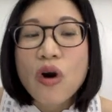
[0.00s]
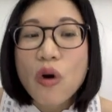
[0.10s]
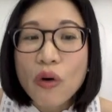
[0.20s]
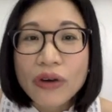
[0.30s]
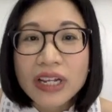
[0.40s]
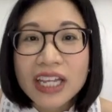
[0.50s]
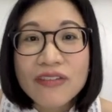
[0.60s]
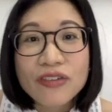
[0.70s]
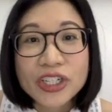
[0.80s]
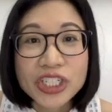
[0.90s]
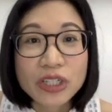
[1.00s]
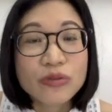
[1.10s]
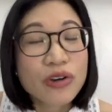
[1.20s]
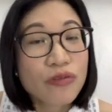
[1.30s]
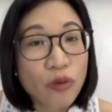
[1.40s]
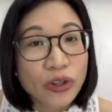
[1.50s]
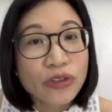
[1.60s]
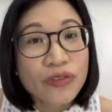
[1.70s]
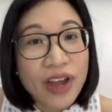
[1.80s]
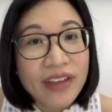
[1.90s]
orally for children 4 to
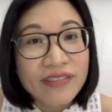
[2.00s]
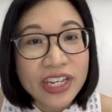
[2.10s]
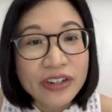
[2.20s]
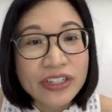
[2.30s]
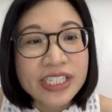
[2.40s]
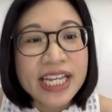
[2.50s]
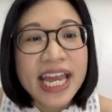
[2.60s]
5 years,